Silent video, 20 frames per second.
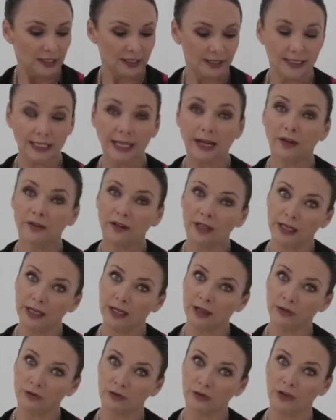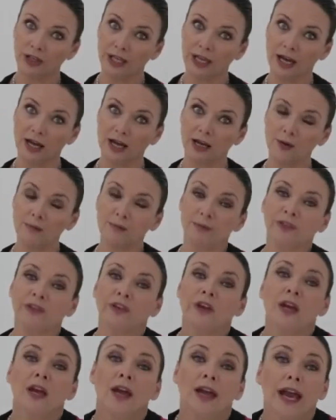downy hair through the arms,
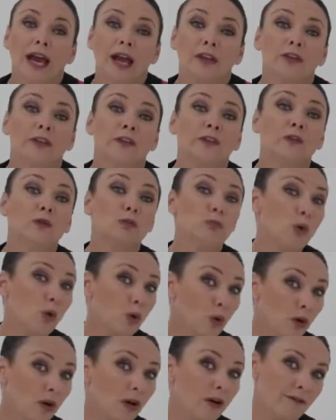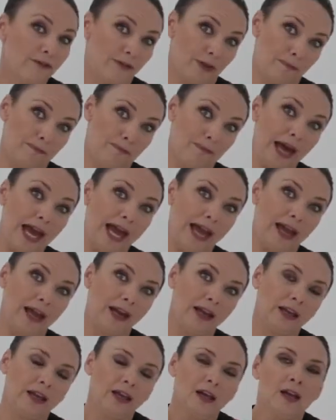and the small of the
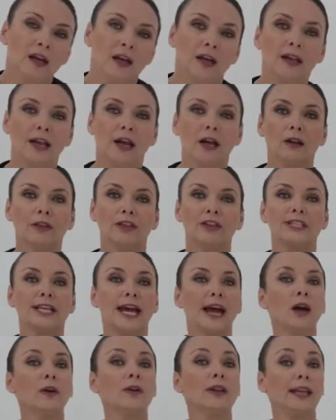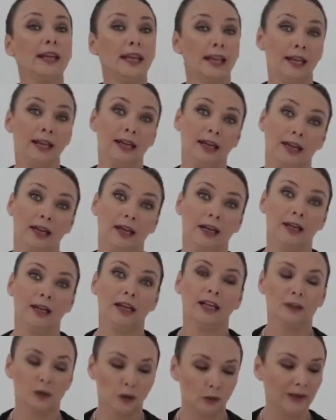back. Now the downy hair,
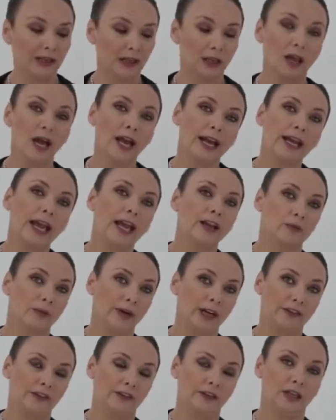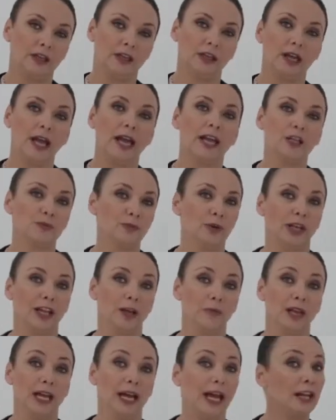a little bit like anorexia and
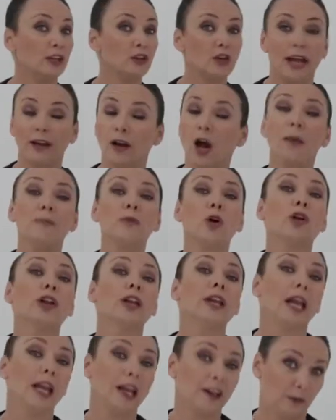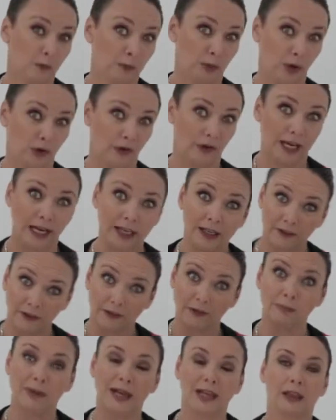bulimia, and I'm not an expert, okay, let's
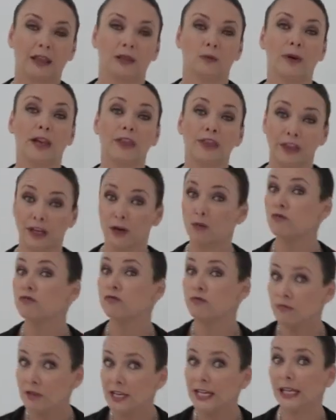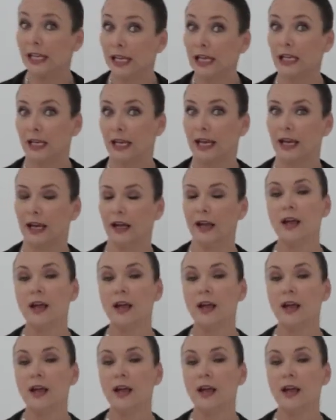just make that one thing really clear.